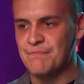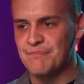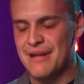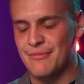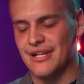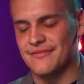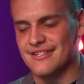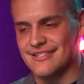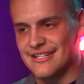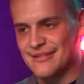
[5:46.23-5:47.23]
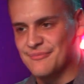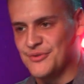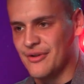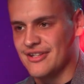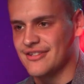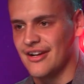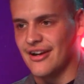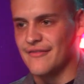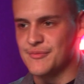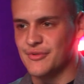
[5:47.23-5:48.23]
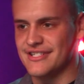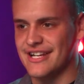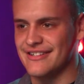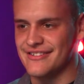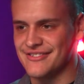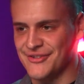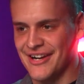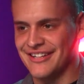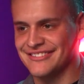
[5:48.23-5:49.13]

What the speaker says: People love to see you uncomfortable on stage. It's great.